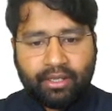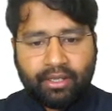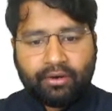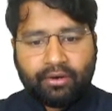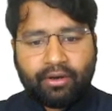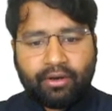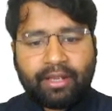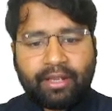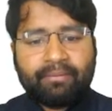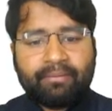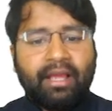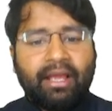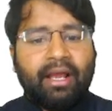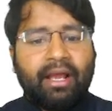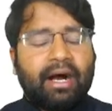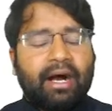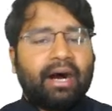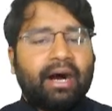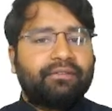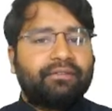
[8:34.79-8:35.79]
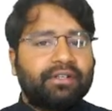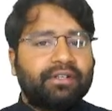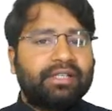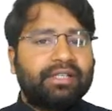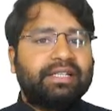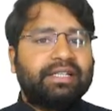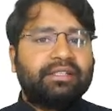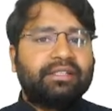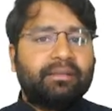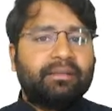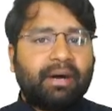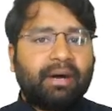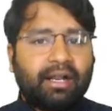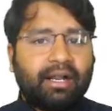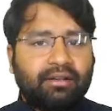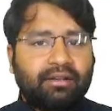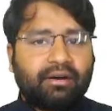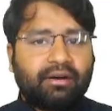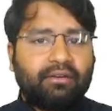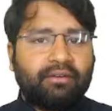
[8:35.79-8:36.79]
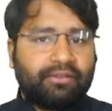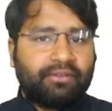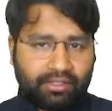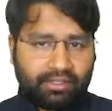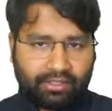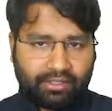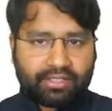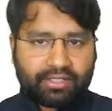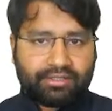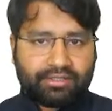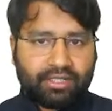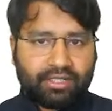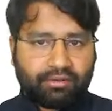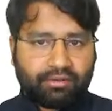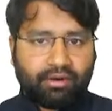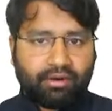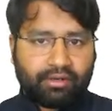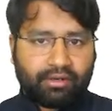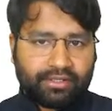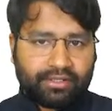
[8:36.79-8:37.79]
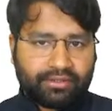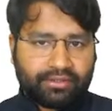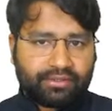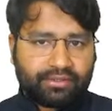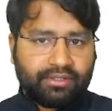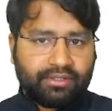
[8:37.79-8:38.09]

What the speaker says: Okay, after that the demand of Indian National Congress.